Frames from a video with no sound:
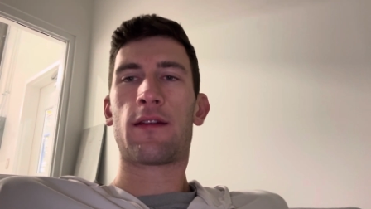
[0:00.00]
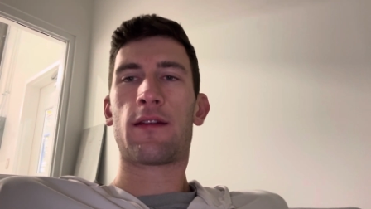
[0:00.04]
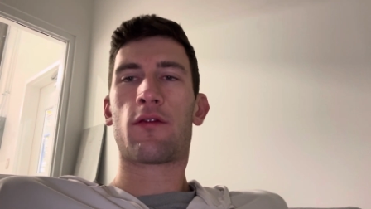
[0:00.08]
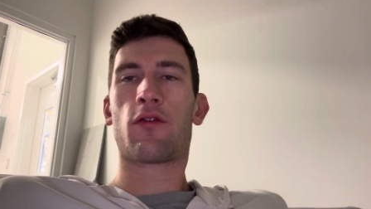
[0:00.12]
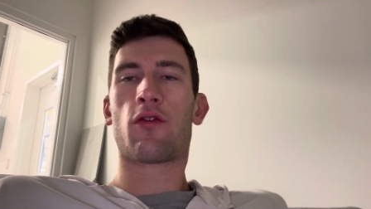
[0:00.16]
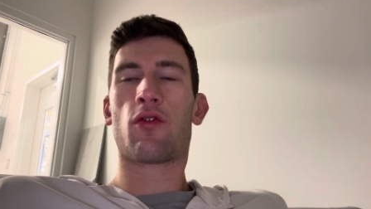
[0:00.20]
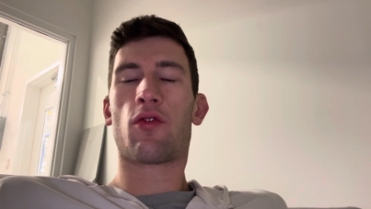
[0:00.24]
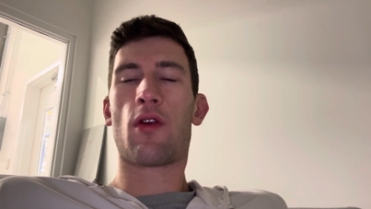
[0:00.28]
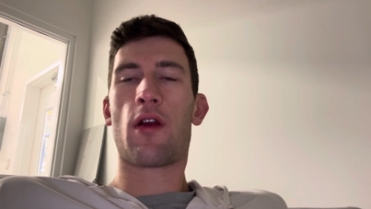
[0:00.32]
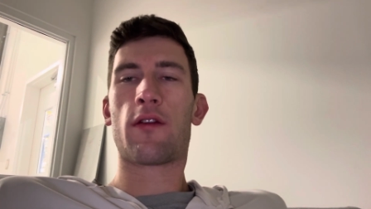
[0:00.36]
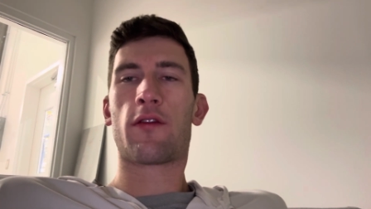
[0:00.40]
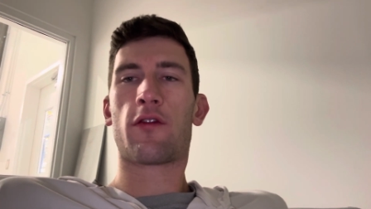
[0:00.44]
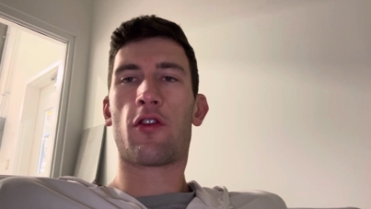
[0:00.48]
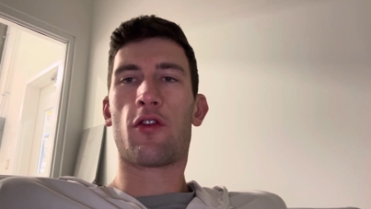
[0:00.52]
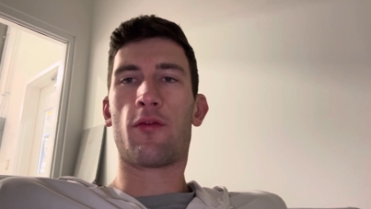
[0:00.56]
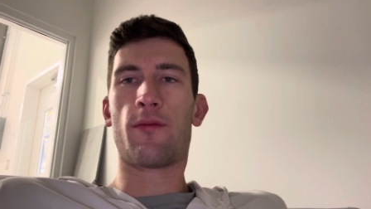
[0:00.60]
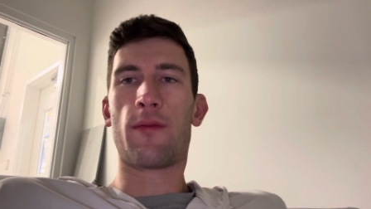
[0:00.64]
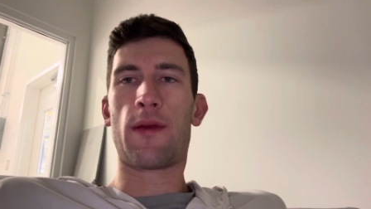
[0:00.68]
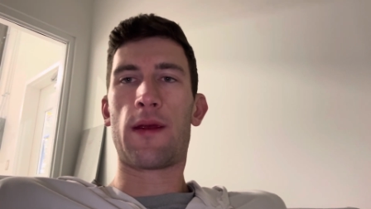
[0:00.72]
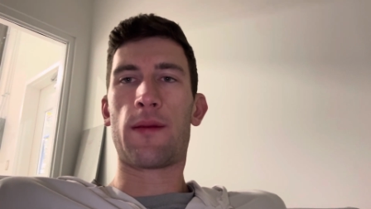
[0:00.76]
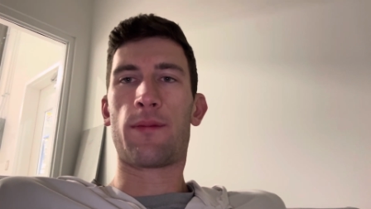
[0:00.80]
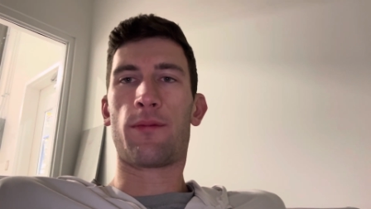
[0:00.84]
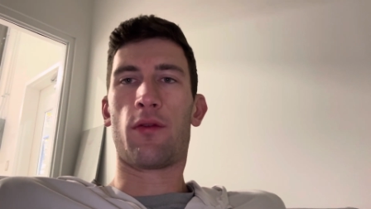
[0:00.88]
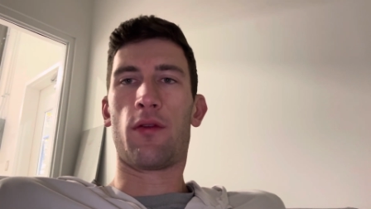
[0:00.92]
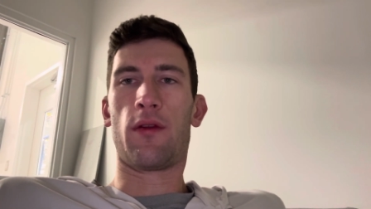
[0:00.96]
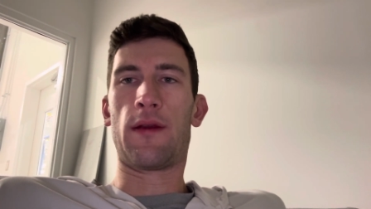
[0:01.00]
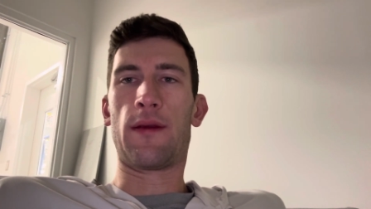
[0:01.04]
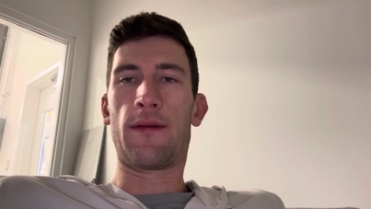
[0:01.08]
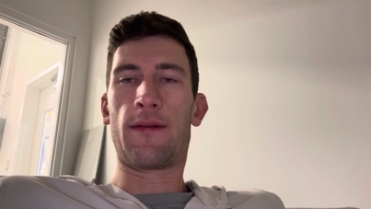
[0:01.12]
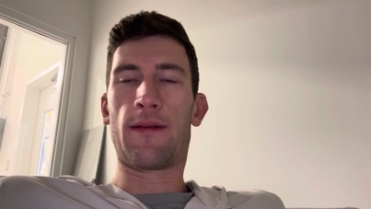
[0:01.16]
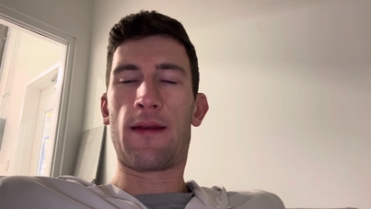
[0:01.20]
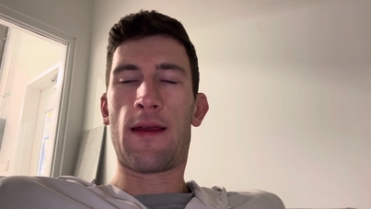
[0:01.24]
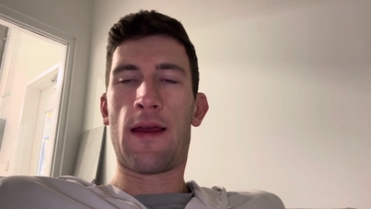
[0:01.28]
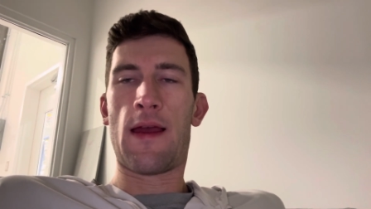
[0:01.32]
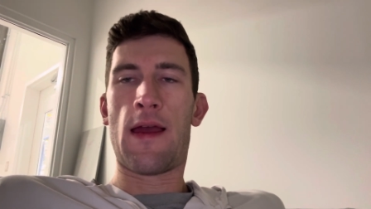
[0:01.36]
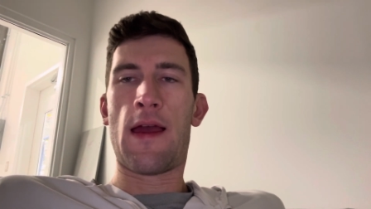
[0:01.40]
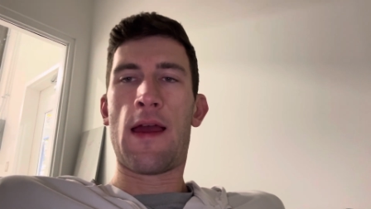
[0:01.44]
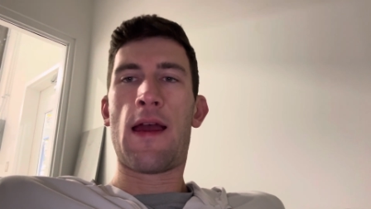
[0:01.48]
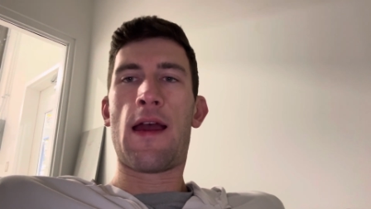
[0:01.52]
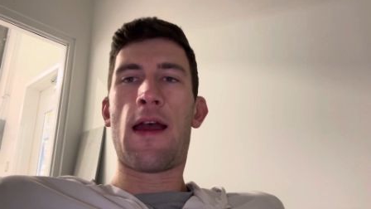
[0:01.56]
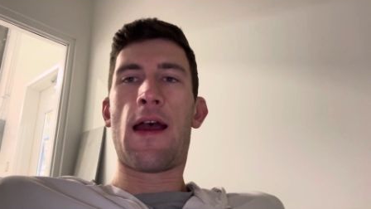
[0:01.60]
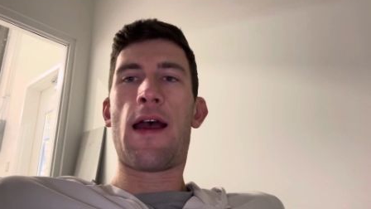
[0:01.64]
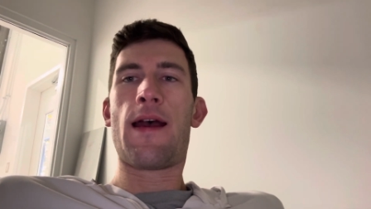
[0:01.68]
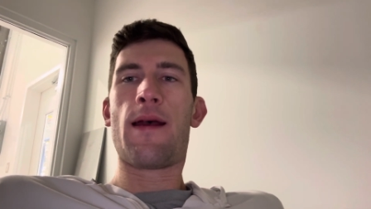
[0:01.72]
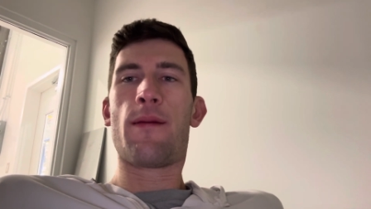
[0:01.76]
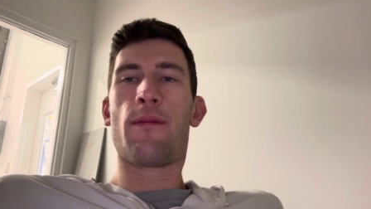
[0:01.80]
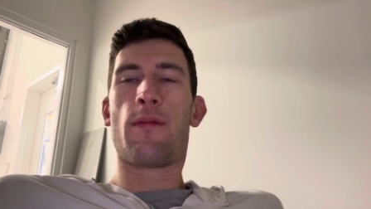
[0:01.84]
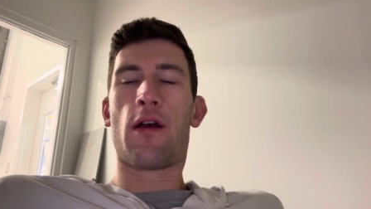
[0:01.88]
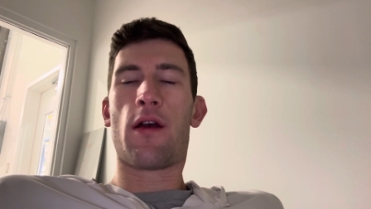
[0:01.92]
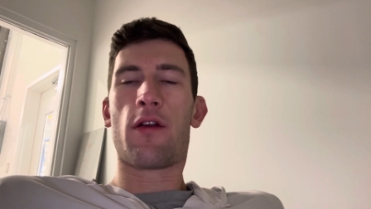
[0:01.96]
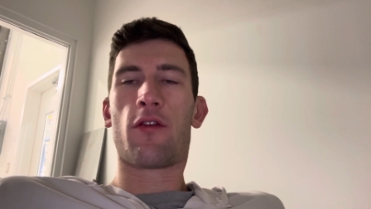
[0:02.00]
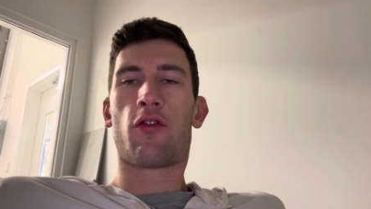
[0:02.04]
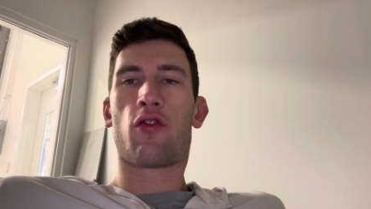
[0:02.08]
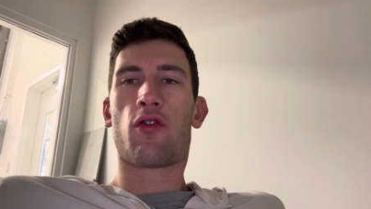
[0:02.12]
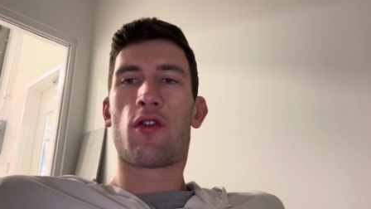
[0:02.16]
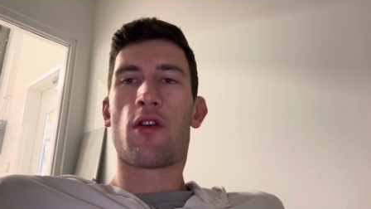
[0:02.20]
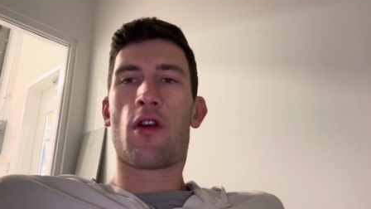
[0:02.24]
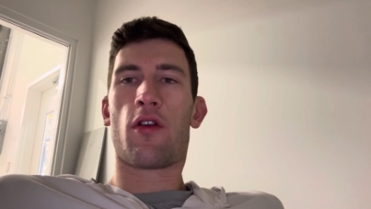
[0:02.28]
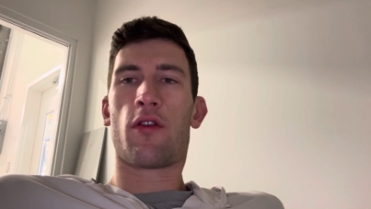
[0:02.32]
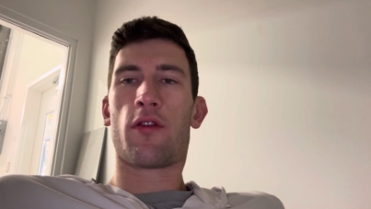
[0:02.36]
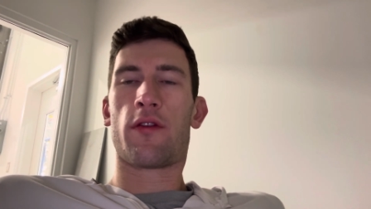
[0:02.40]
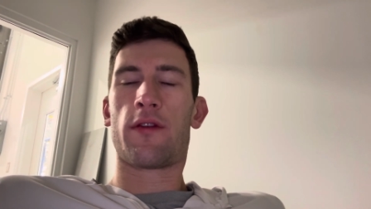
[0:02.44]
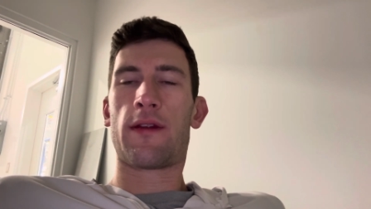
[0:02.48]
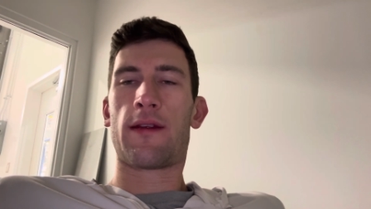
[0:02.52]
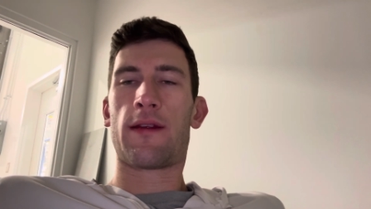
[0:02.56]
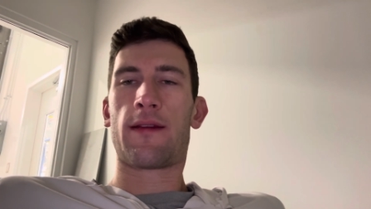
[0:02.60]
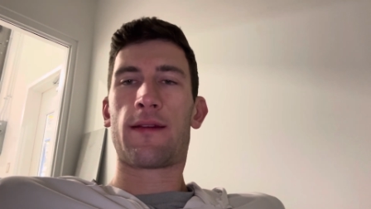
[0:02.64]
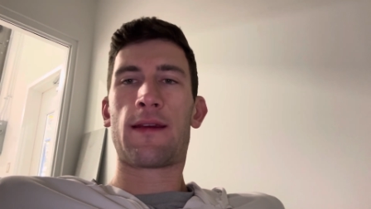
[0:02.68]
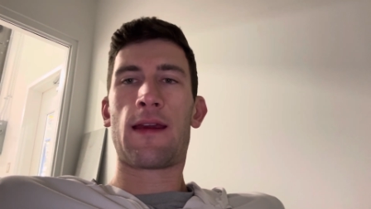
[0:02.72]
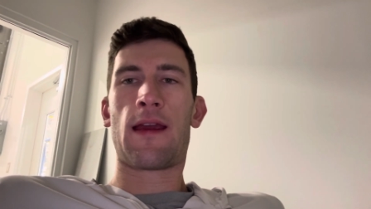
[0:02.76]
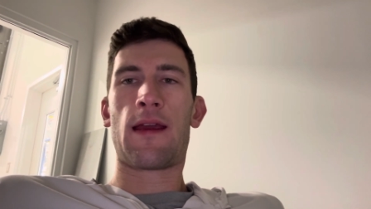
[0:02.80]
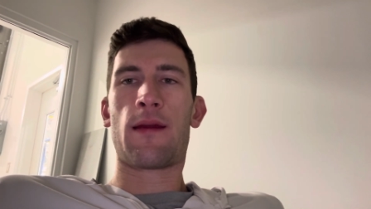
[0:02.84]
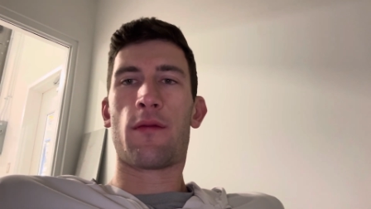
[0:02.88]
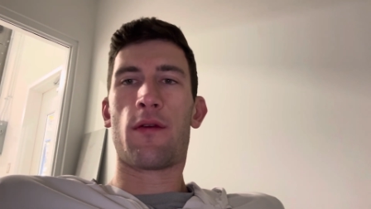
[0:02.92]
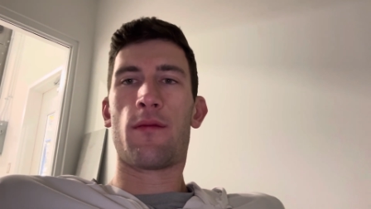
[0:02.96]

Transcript: Toronto Maple Leafs at Montreal in this game.